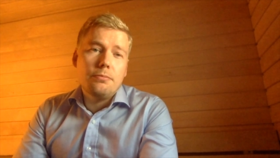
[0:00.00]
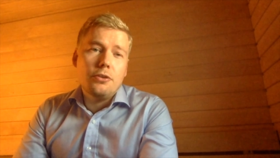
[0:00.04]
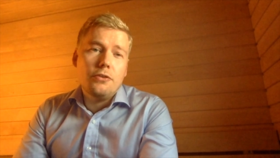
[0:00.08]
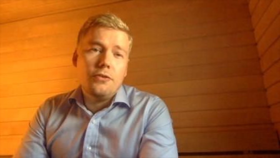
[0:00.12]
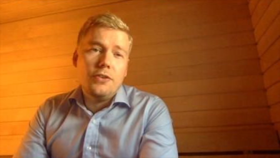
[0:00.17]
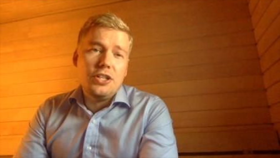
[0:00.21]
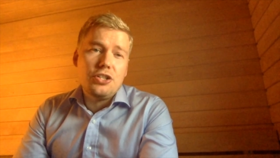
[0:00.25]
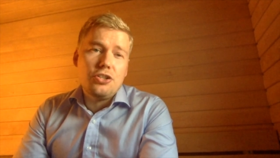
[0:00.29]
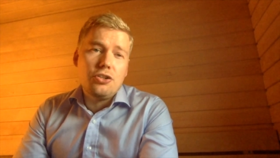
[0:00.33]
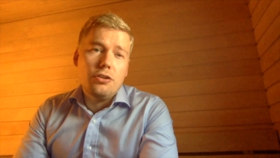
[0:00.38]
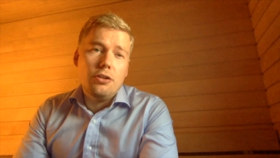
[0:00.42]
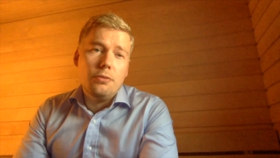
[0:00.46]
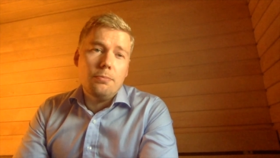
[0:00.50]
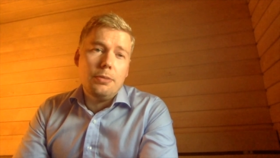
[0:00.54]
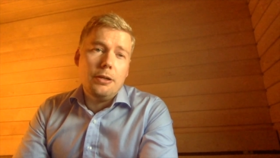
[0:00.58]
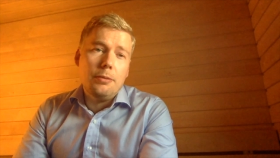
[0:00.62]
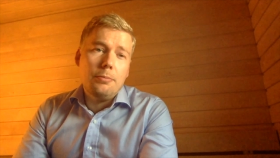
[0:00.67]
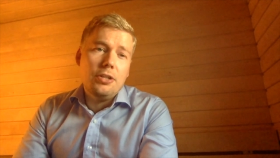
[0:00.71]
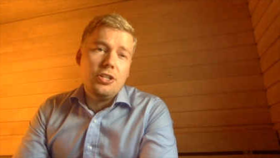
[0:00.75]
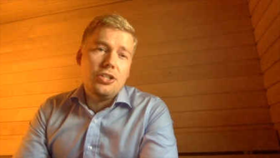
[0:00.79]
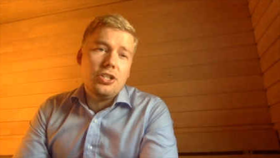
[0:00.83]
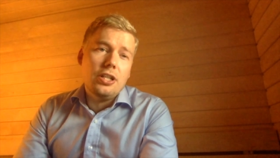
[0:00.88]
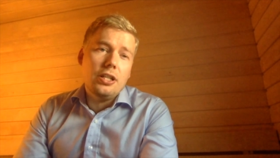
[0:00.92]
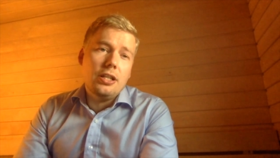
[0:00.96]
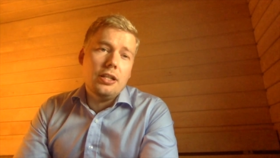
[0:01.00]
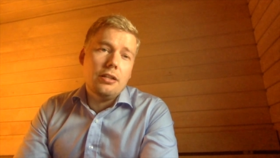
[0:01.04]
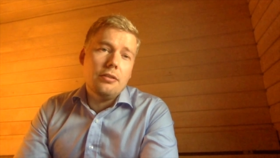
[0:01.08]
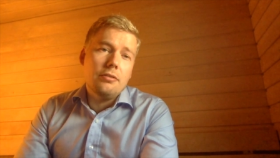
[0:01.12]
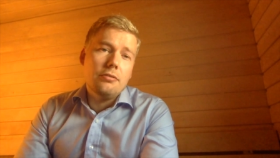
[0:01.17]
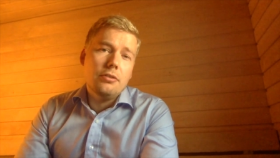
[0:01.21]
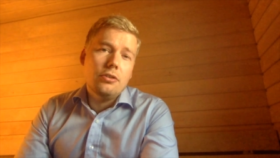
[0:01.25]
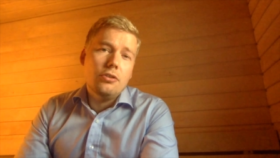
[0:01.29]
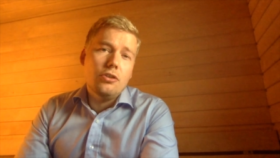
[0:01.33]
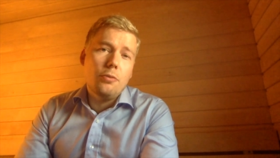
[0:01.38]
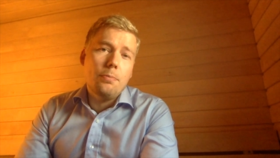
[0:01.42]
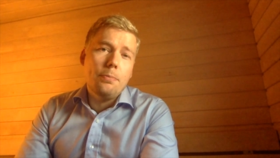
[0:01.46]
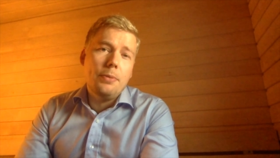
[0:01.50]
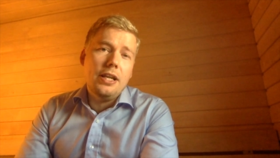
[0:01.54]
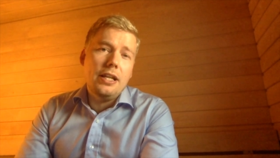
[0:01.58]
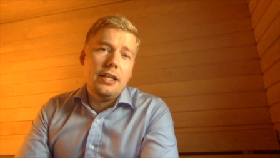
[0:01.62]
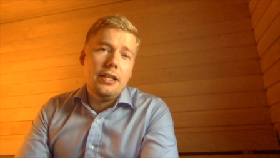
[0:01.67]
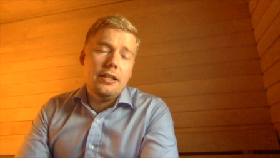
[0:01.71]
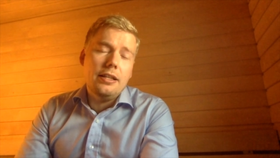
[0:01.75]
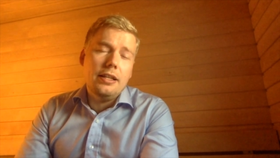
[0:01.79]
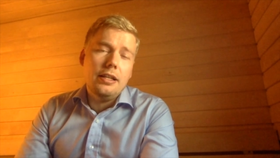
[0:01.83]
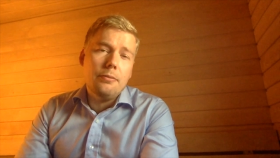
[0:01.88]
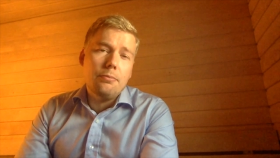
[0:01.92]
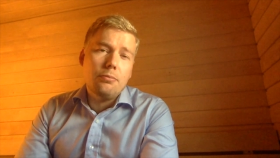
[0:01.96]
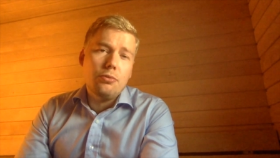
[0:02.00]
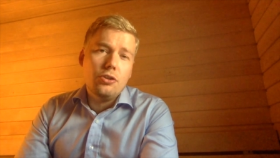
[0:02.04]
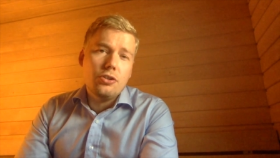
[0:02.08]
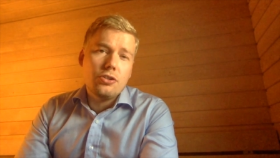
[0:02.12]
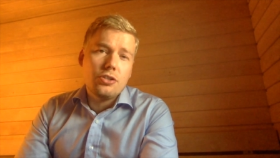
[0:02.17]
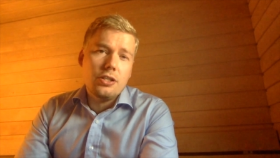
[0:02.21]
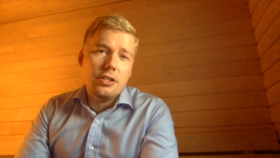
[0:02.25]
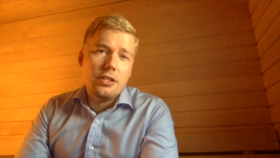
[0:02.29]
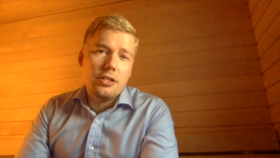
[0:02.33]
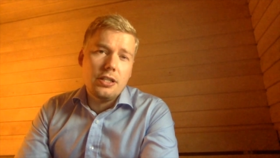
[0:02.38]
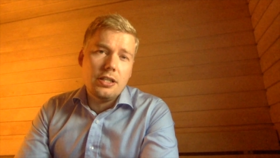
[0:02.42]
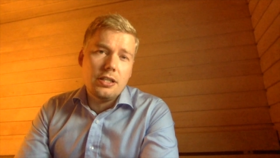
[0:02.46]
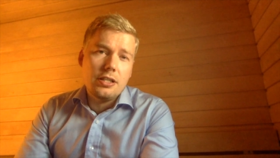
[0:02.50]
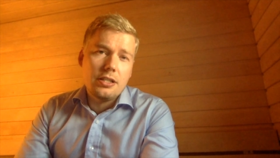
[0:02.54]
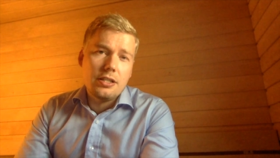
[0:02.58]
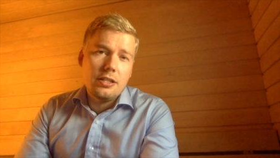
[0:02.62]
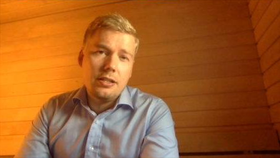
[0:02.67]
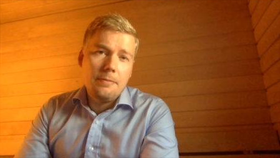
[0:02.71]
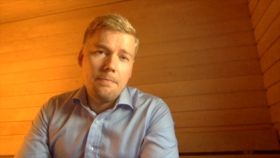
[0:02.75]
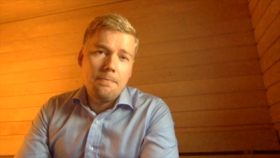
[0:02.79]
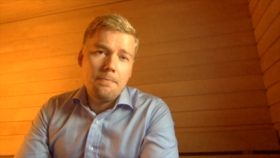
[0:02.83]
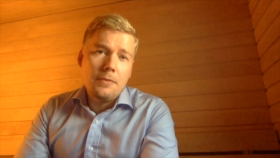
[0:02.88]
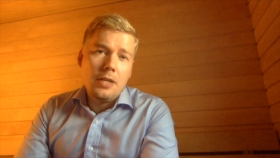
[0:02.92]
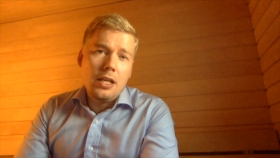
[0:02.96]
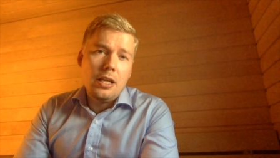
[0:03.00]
professional publishing and copy editing processes